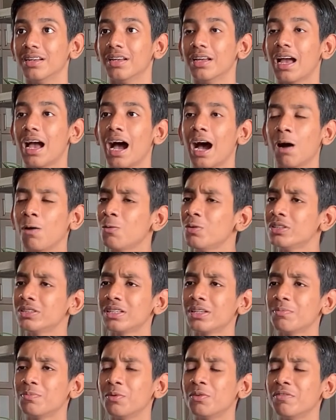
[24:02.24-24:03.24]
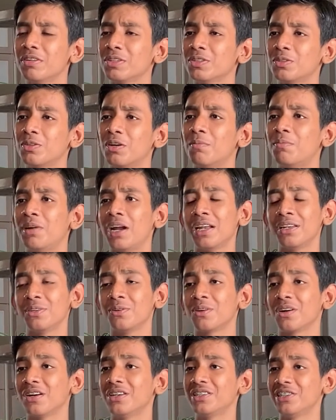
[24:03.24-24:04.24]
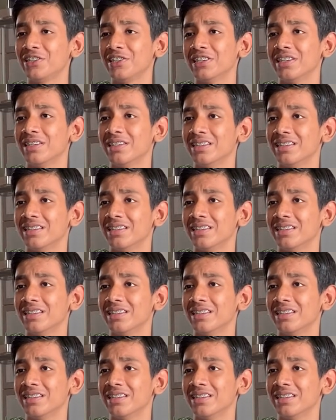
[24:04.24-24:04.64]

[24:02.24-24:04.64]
How is it moving to a brand new country?